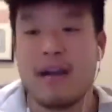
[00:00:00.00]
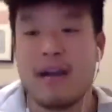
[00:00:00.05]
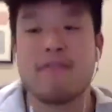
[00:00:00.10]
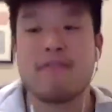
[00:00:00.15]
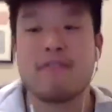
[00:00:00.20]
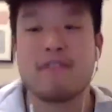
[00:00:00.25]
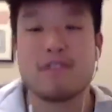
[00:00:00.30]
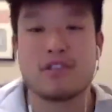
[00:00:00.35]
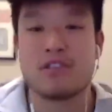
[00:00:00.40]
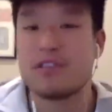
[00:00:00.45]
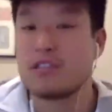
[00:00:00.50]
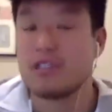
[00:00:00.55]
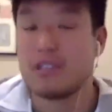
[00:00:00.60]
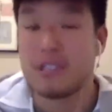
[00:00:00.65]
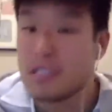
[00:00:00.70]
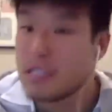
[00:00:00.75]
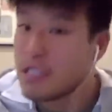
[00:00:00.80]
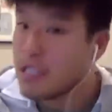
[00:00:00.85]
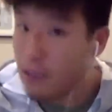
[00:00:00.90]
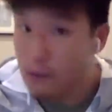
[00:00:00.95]
I for sure
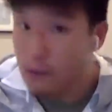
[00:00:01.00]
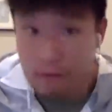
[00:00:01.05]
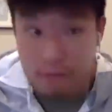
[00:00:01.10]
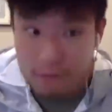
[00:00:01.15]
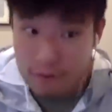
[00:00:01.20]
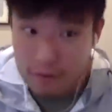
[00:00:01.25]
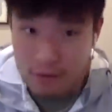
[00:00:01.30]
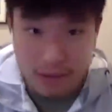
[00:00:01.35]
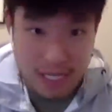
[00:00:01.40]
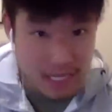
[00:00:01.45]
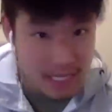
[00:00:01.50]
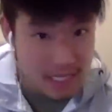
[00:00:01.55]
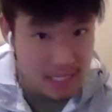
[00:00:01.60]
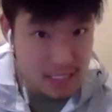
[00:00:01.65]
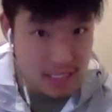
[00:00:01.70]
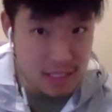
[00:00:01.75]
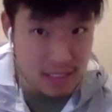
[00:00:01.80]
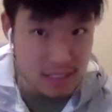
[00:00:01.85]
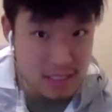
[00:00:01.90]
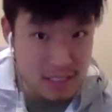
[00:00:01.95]
still feel that
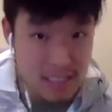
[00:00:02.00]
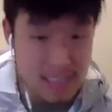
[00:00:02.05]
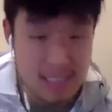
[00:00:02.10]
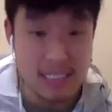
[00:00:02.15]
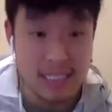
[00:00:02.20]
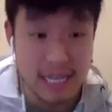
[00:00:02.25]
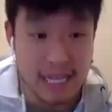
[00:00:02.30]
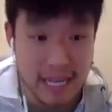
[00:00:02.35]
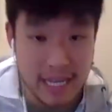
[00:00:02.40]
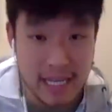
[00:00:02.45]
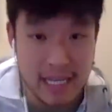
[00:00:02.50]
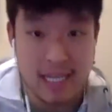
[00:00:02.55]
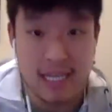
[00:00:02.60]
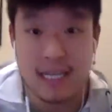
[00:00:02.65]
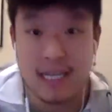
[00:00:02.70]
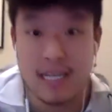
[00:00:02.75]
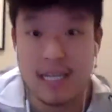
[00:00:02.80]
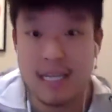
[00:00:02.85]
until this day.